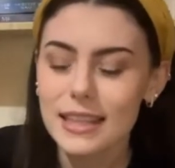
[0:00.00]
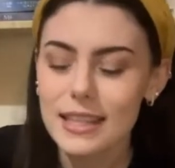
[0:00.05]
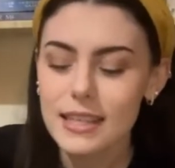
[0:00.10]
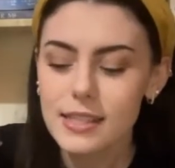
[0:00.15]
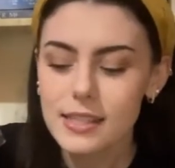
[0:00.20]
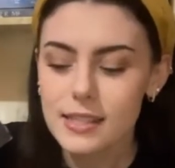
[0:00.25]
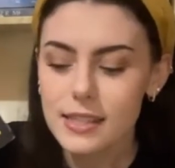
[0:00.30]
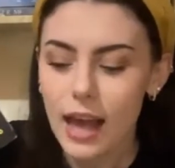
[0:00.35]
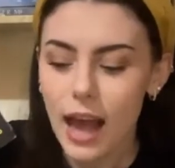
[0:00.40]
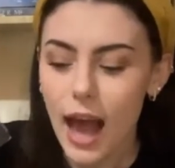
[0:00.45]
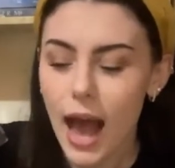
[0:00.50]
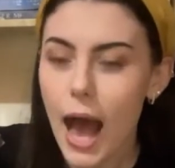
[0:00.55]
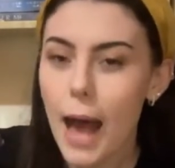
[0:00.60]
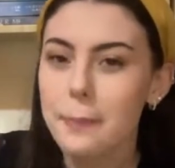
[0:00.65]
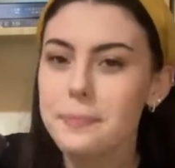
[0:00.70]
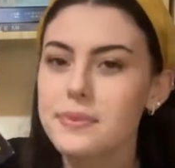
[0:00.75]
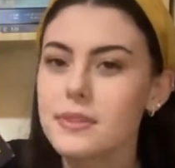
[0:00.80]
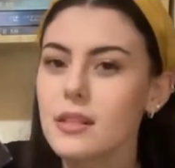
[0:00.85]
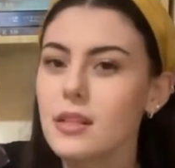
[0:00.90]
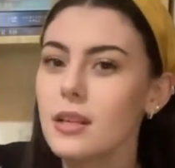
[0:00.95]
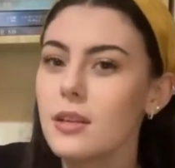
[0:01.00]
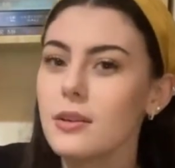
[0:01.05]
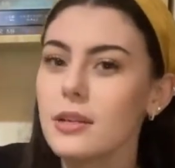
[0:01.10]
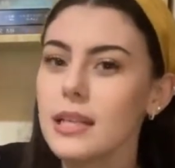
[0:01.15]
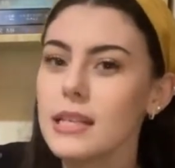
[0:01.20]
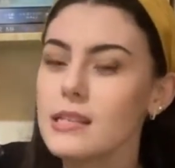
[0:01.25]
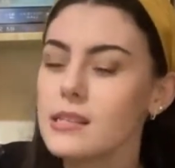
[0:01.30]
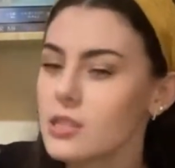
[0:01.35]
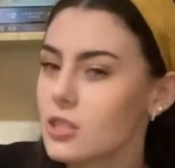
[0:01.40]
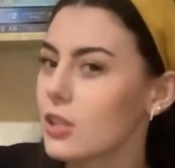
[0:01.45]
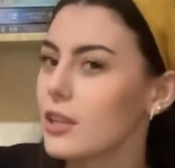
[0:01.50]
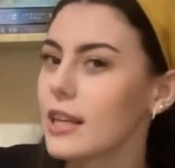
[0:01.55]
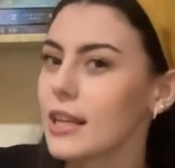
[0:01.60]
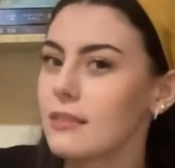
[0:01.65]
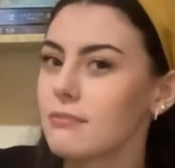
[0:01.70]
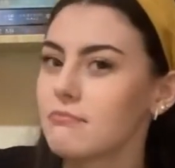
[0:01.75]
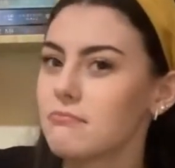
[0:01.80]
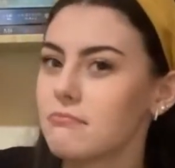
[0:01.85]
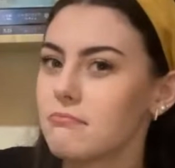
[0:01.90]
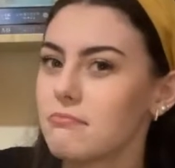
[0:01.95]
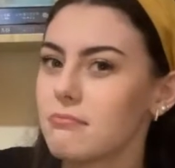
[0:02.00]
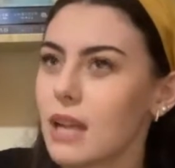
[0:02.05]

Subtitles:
in this, absolutely stunning.